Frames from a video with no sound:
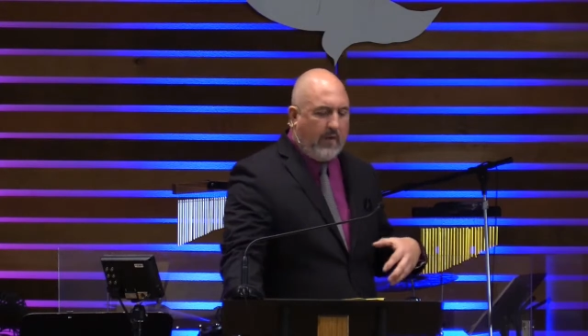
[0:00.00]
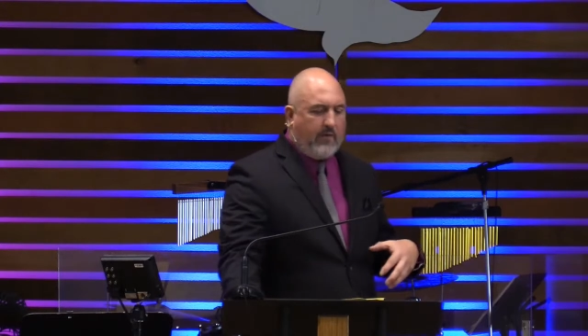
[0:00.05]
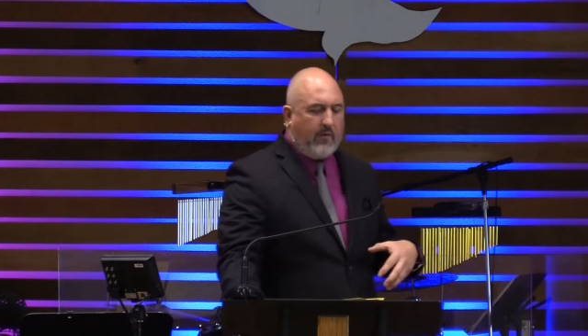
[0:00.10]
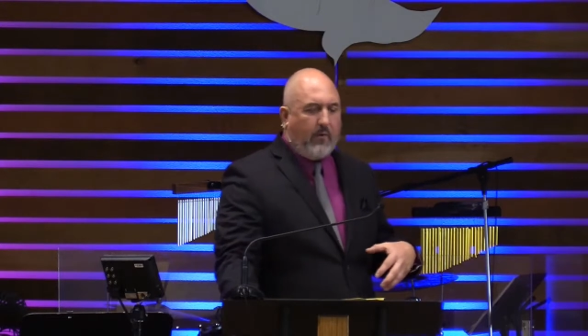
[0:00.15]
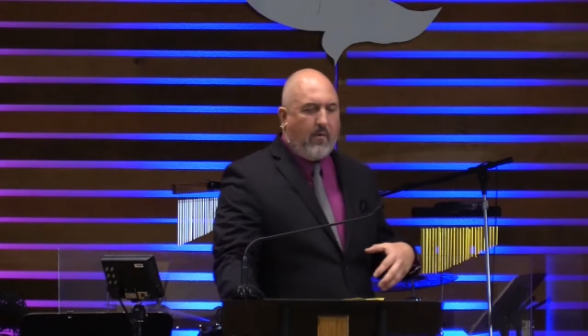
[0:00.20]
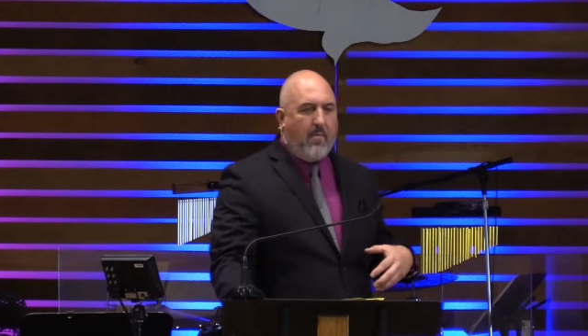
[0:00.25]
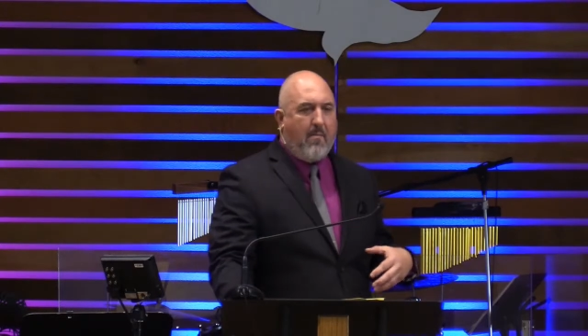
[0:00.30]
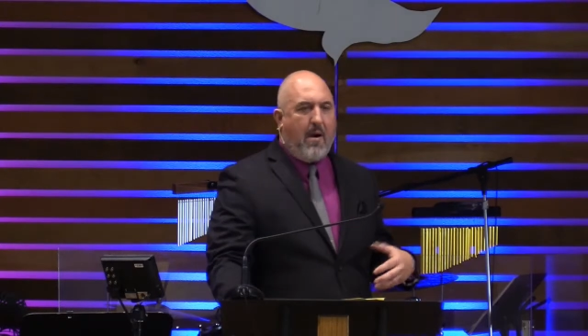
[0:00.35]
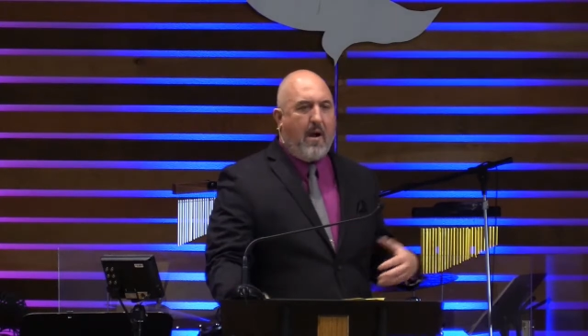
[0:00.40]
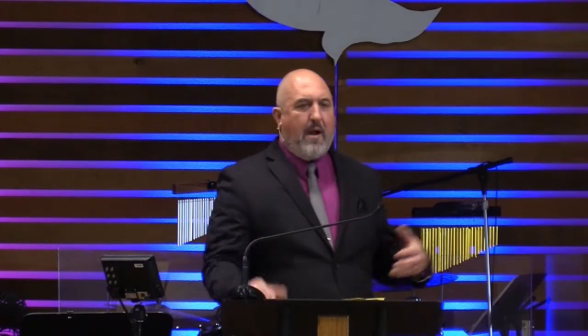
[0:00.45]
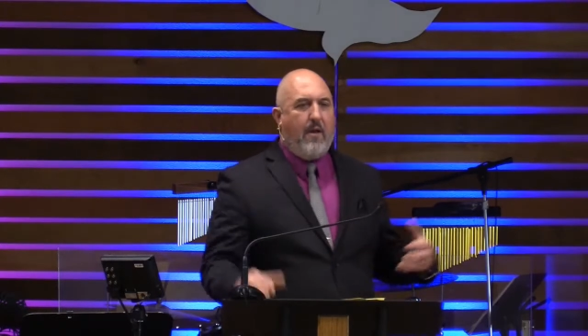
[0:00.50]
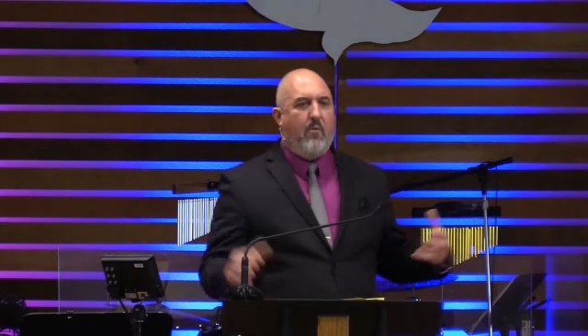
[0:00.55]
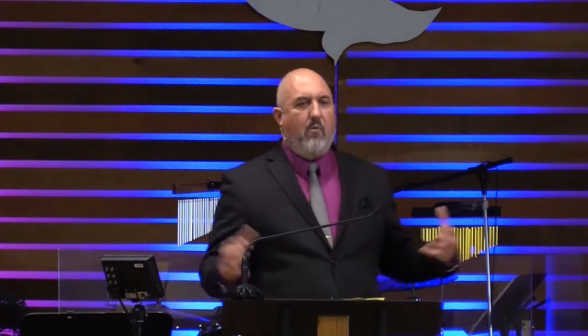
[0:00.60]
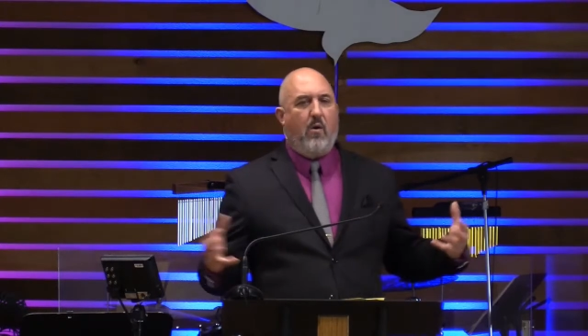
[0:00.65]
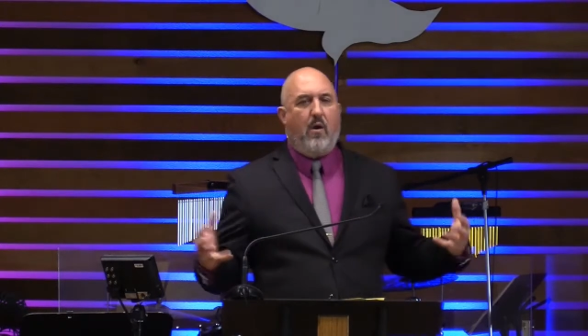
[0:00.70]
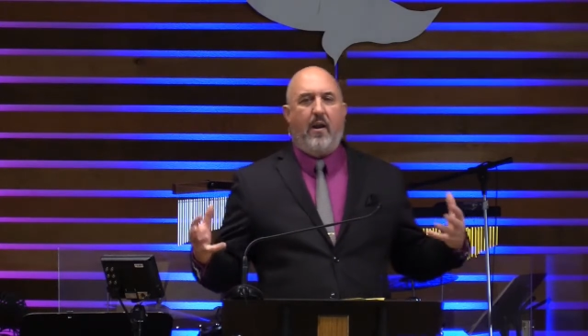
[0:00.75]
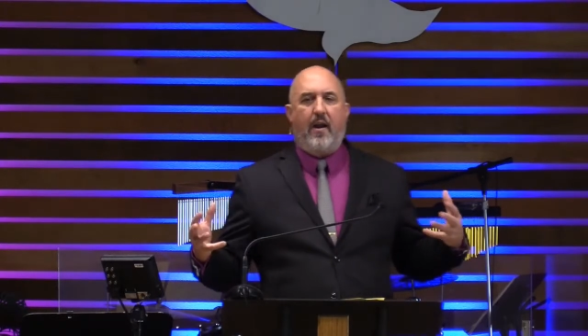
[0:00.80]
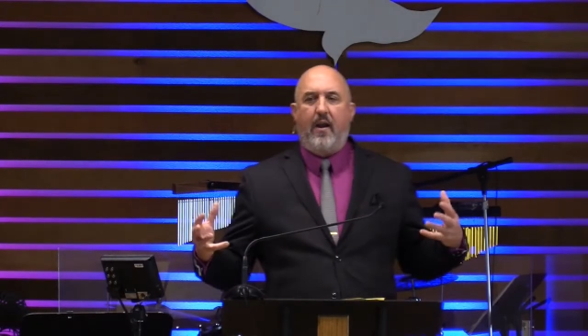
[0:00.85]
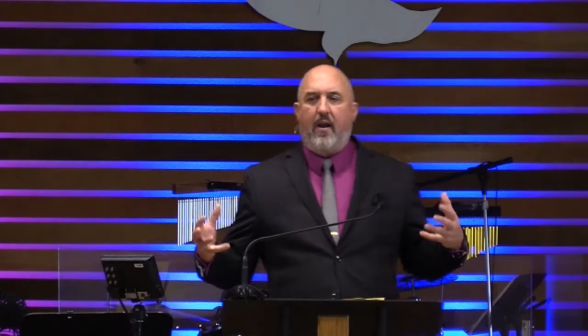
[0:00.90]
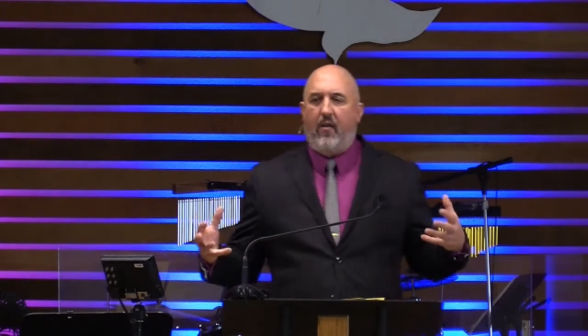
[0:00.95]
to remind
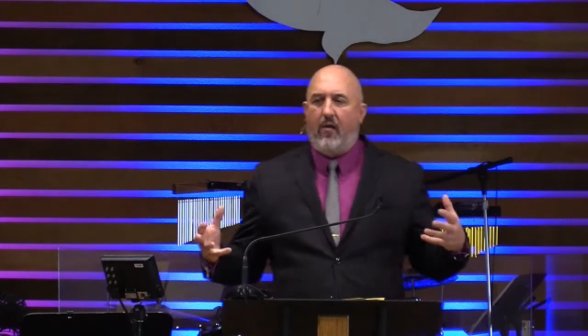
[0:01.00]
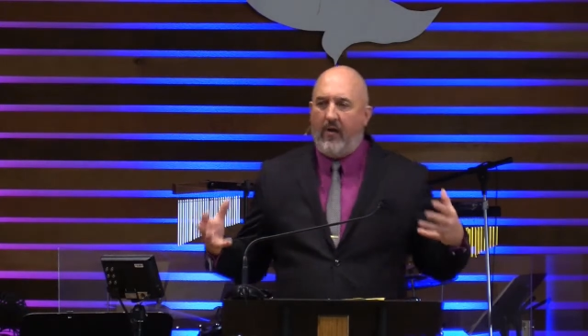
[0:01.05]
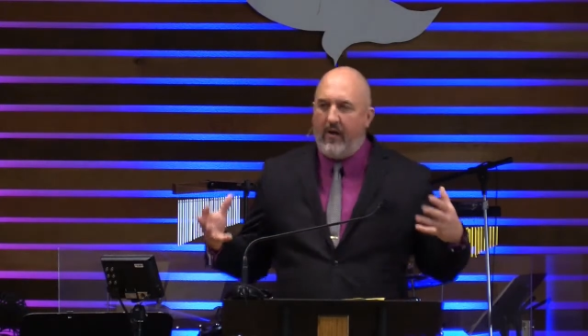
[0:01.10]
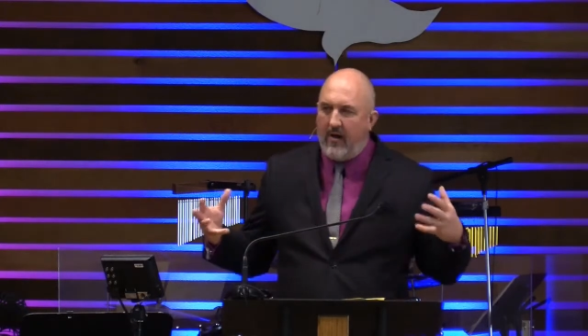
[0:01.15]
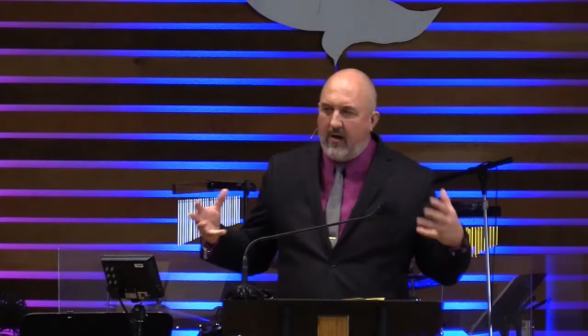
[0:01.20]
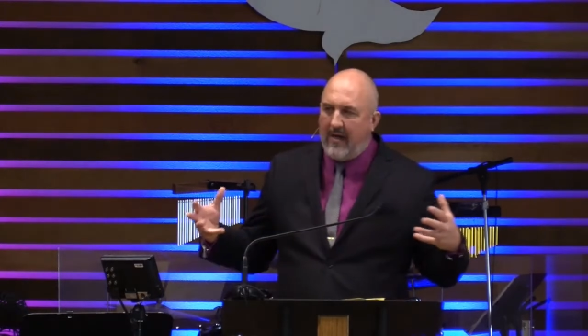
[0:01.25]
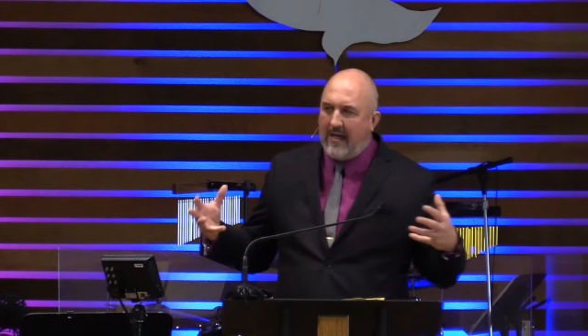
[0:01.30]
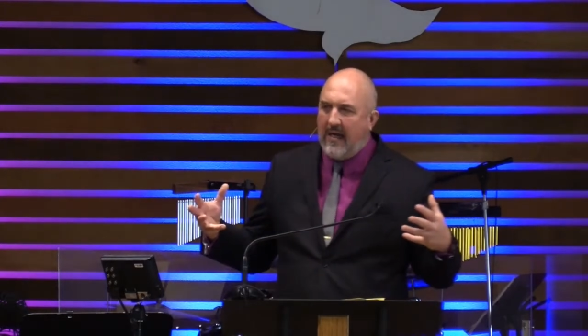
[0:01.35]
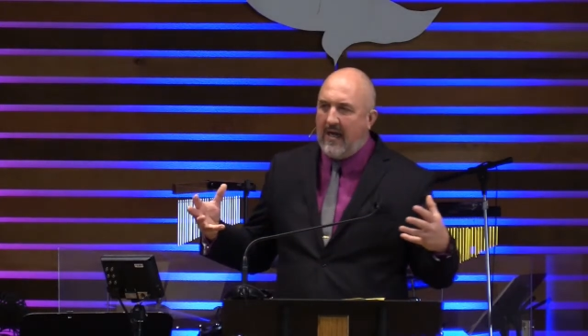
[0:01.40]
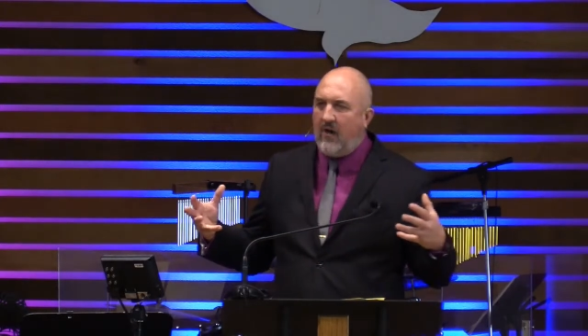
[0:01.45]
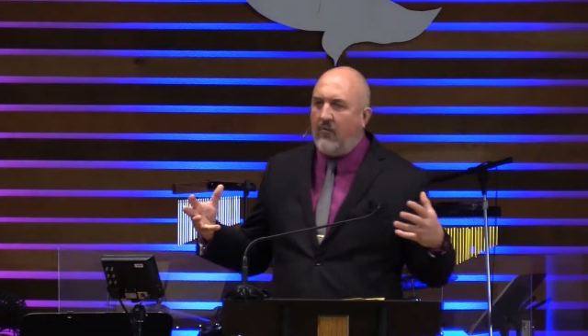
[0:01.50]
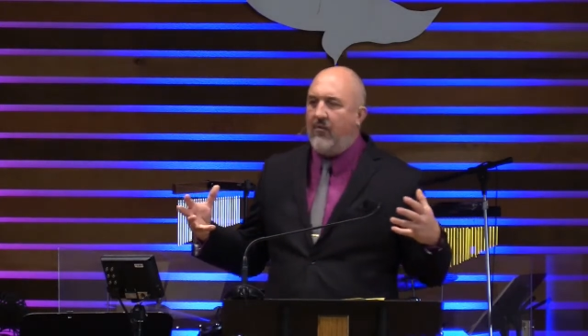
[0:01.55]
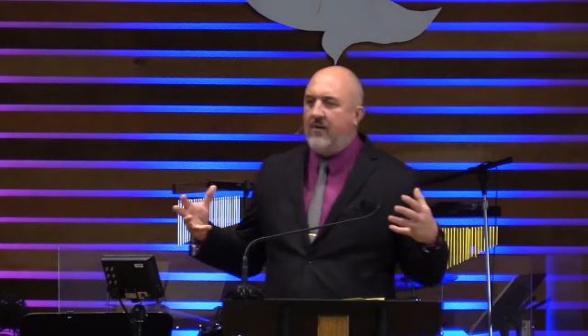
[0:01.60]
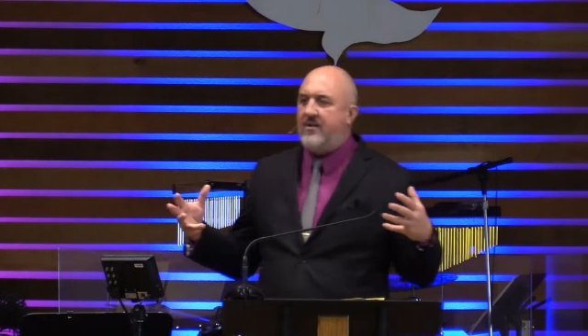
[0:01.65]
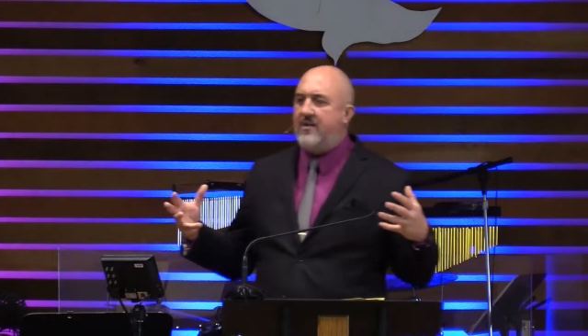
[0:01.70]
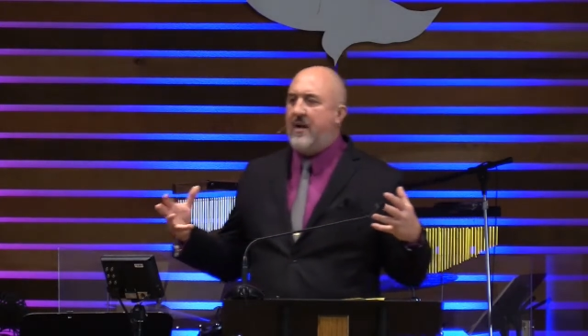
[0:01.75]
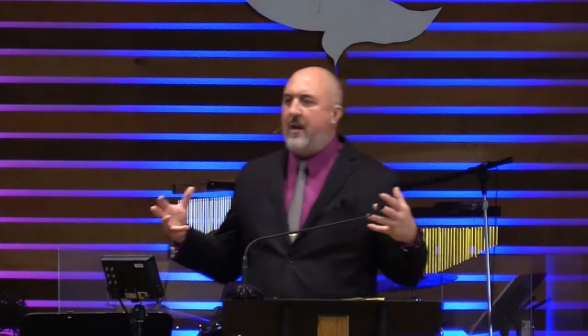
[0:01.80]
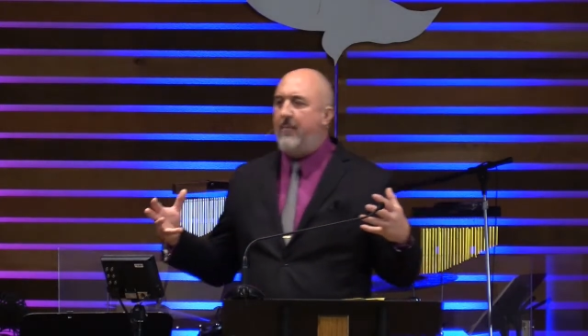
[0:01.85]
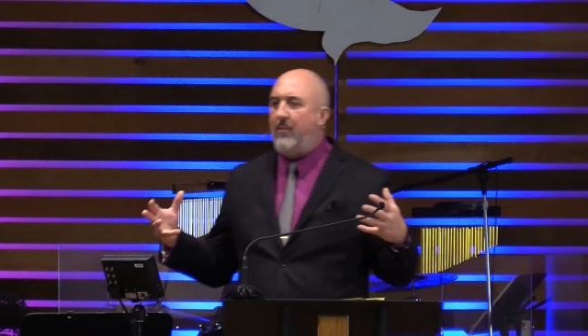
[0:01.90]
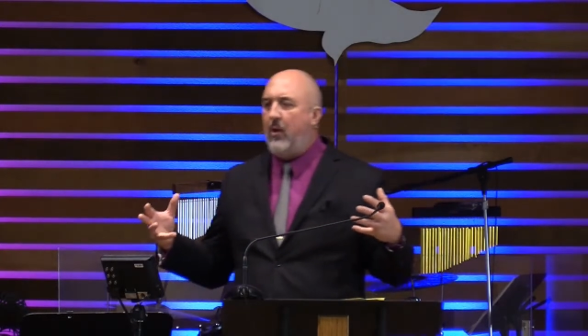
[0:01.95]
one another here at Calvary
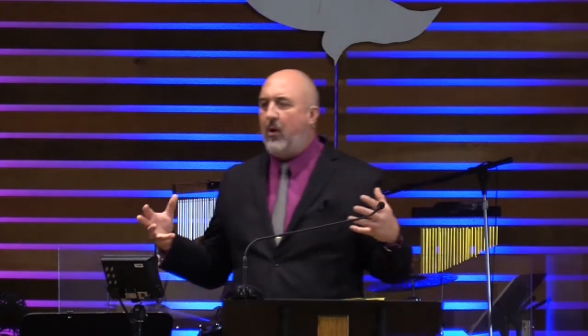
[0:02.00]
Chapel,